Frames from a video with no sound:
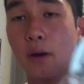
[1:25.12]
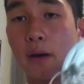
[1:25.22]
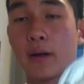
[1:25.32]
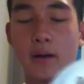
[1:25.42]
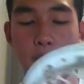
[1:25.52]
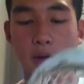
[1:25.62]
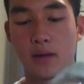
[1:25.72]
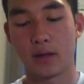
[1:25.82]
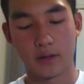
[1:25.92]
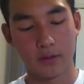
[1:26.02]
break any
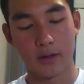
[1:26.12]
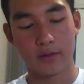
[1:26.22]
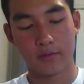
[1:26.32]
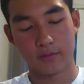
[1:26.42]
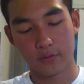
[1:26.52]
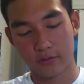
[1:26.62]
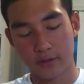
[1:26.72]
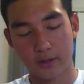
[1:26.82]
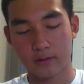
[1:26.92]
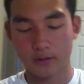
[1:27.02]
minute, I know that for a
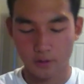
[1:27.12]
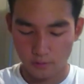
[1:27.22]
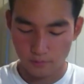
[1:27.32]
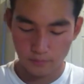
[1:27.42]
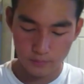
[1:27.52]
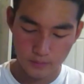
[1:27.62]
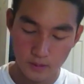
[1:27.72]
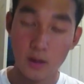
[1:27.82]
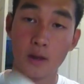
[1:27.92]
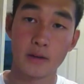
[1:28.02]
fact. So,
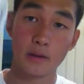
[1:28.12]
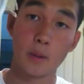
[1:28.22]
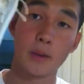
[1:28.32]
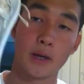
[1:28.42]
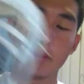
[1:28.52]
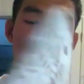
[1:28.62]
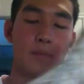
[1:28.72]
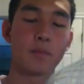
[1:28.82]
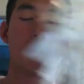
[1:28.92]
get my back up here.